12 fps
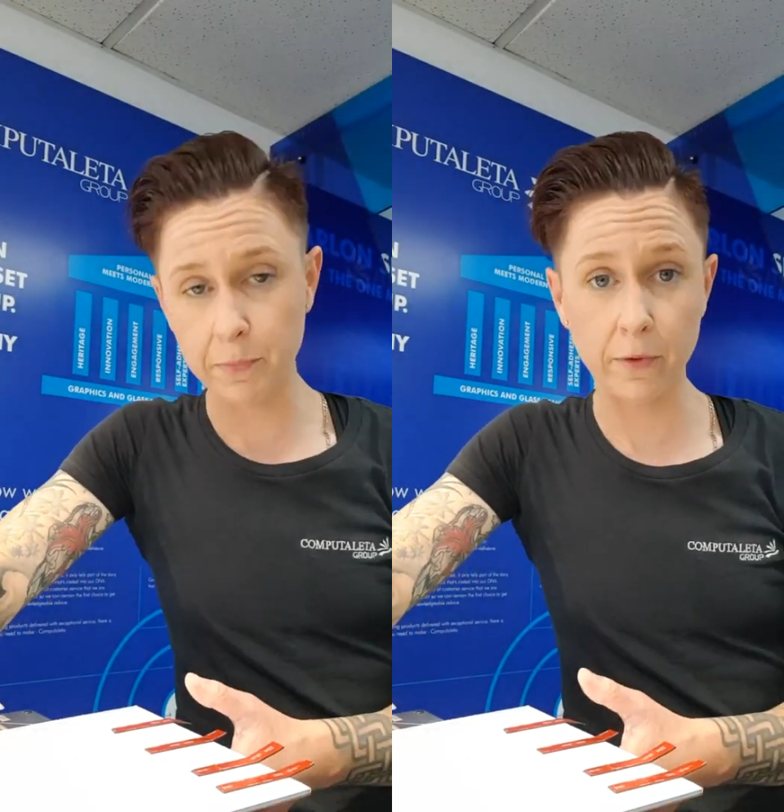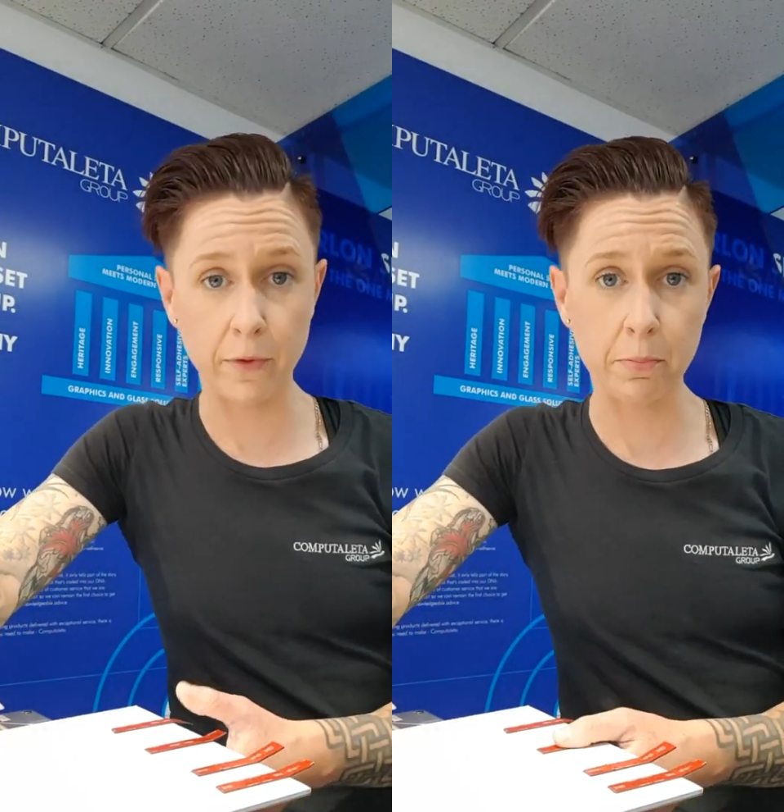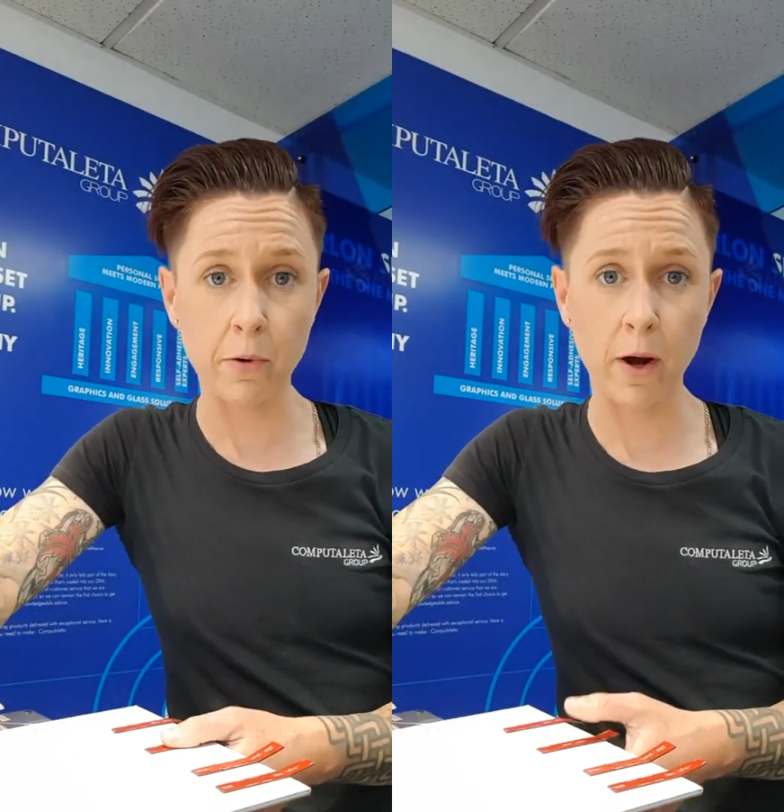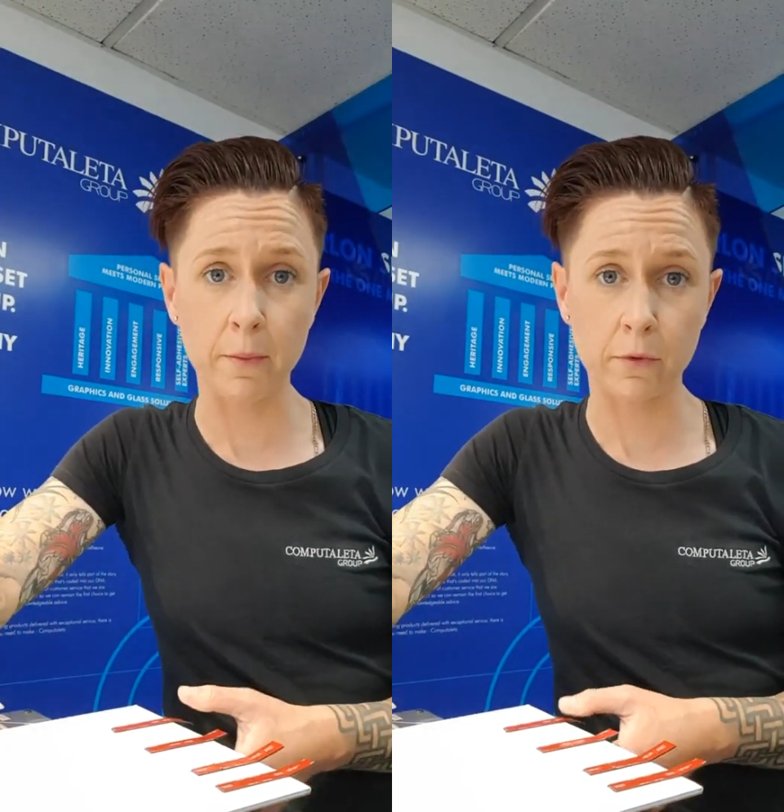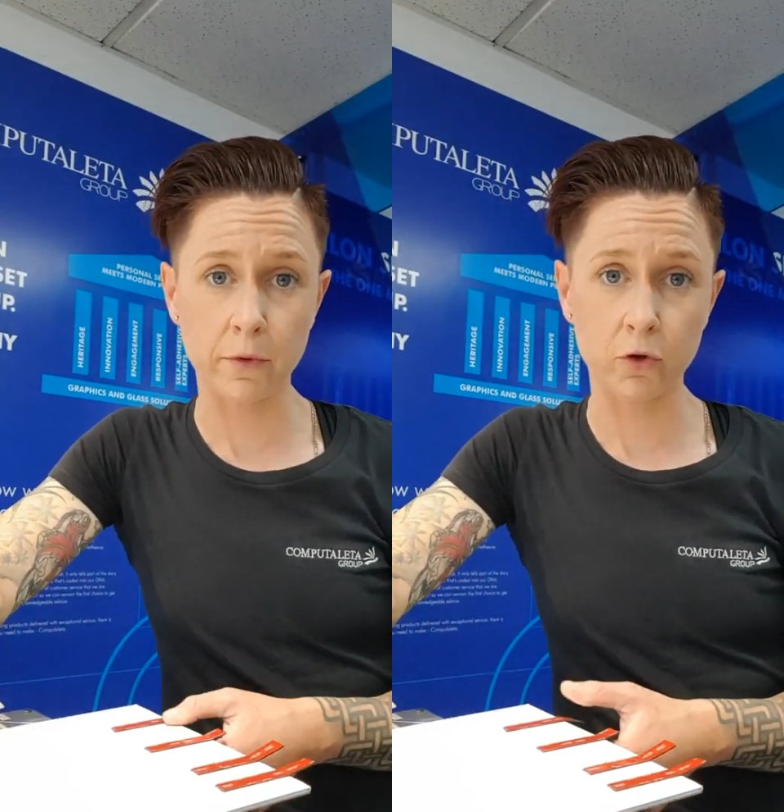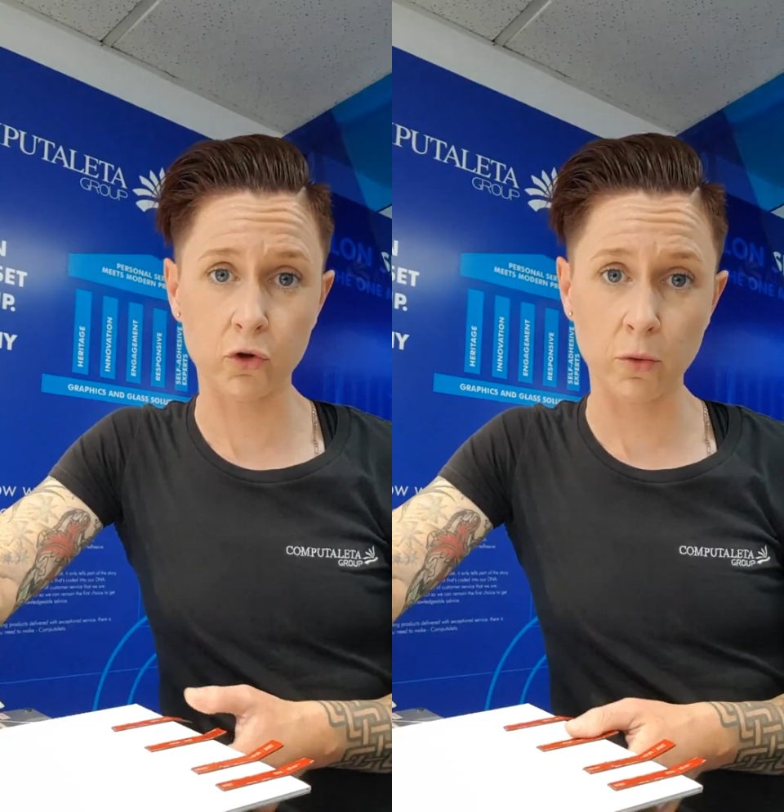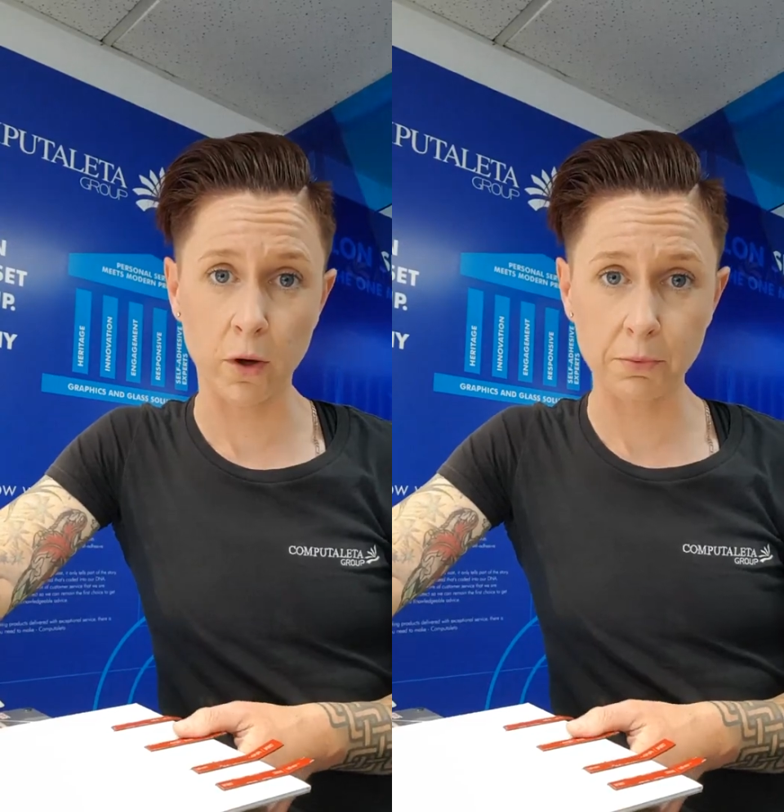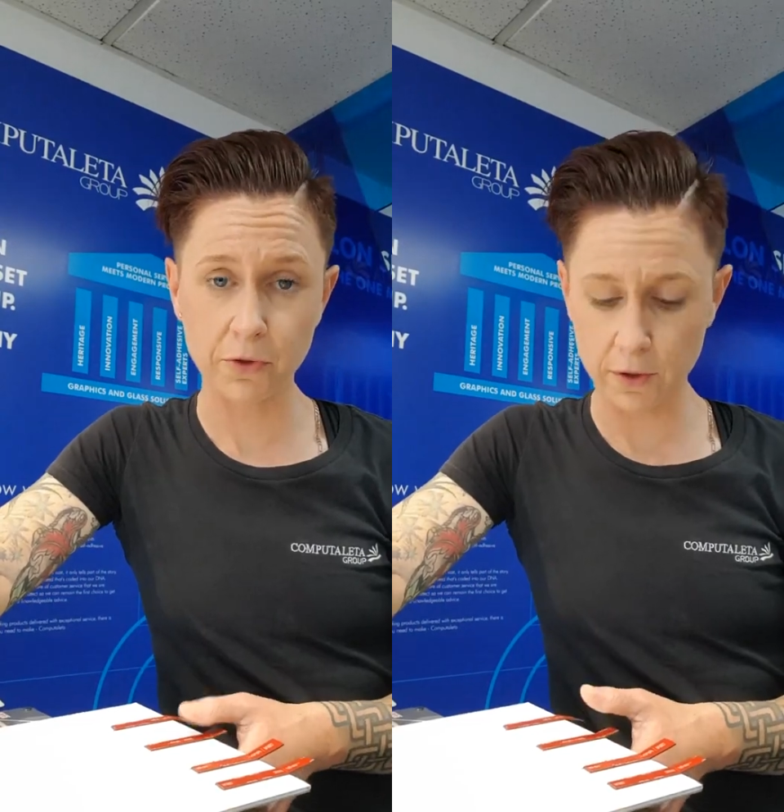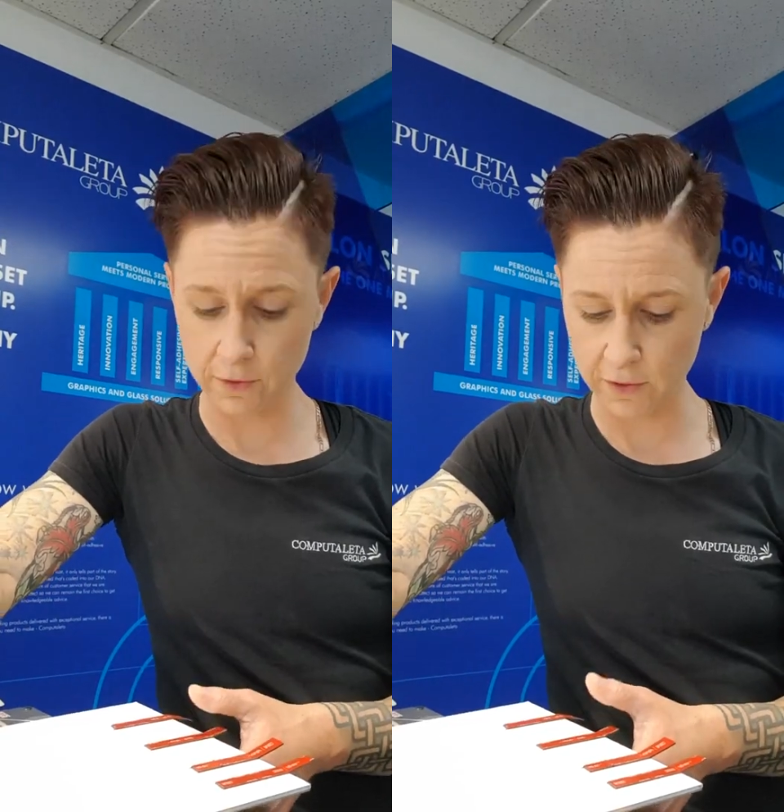put the primer on the two
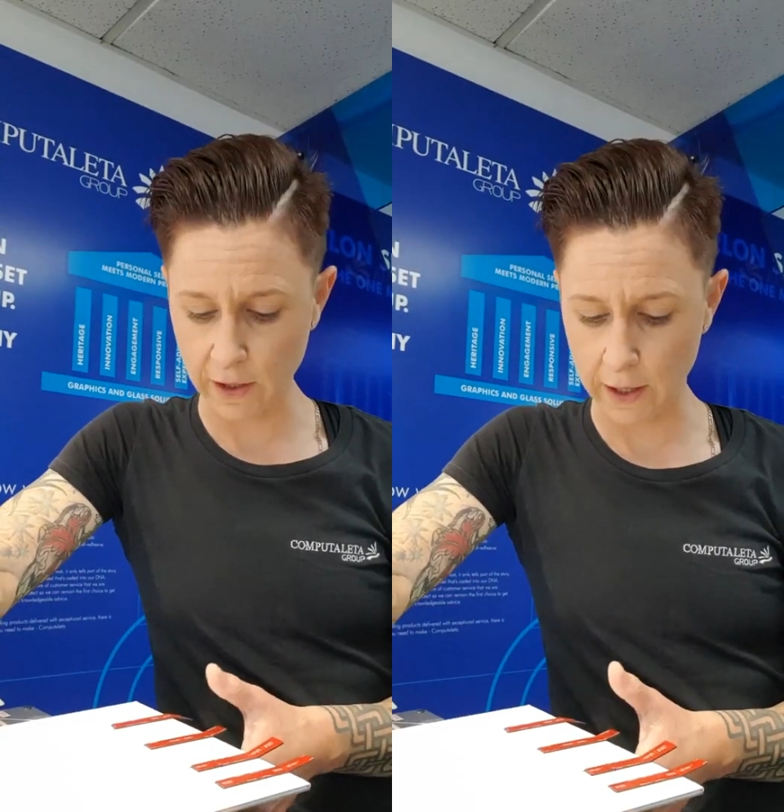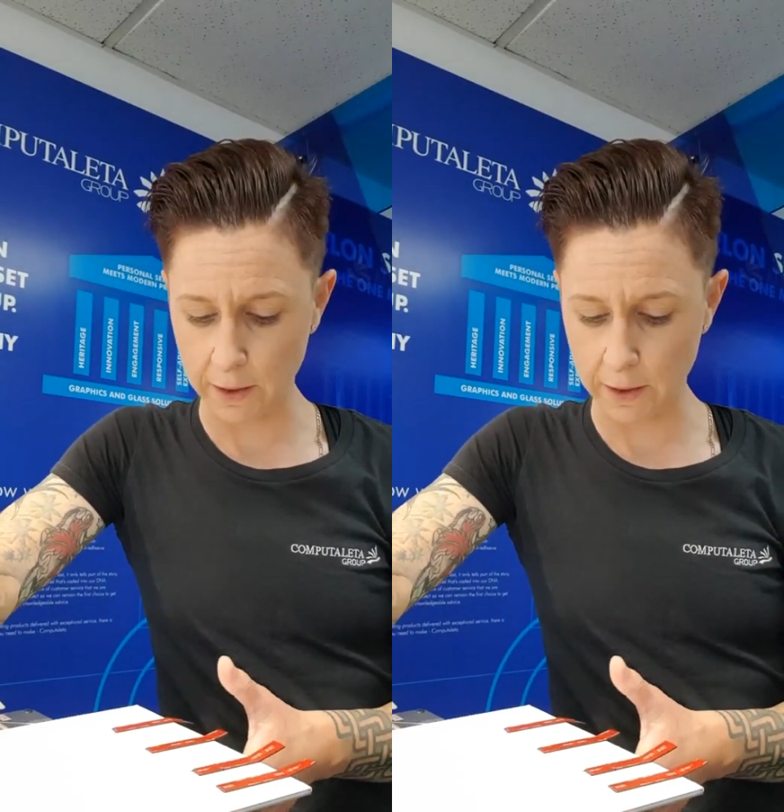options,